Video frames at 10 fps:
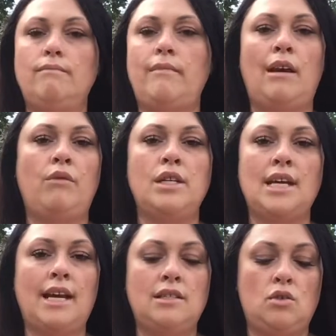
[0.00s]

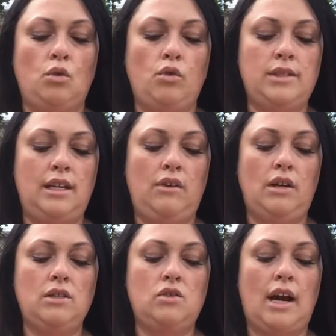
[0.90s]
everyday stores here in
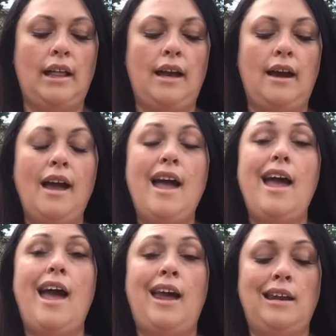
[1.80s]
Australia,
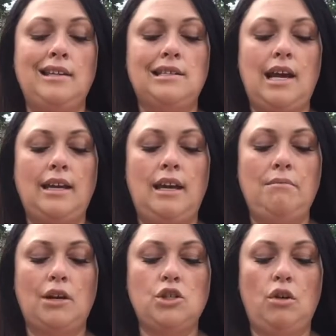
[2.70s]
and it's taking
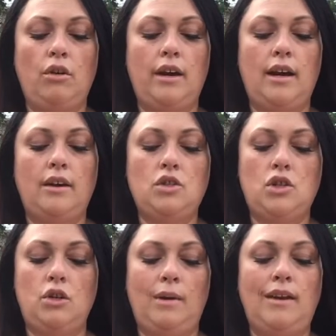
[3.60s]
much longer
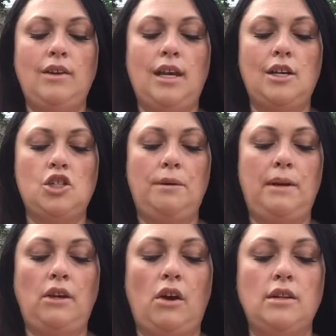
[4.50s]
to even get
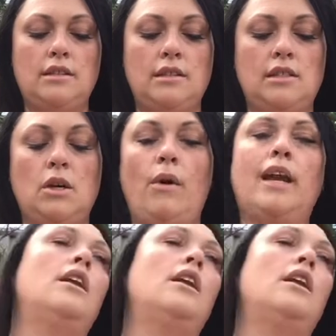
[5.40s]
shipping notices. So I can